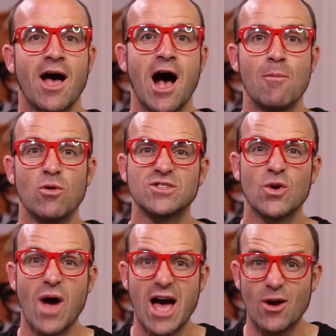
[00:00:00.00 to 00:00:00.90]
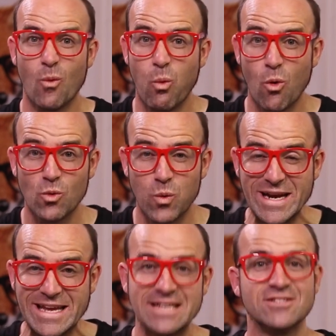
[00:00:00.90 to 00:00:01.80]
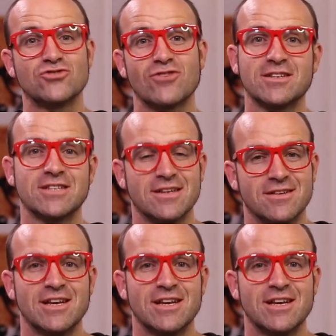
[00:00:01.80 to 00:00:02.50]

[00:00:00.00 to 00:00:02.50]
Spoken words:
I'm also an award-winning instructor.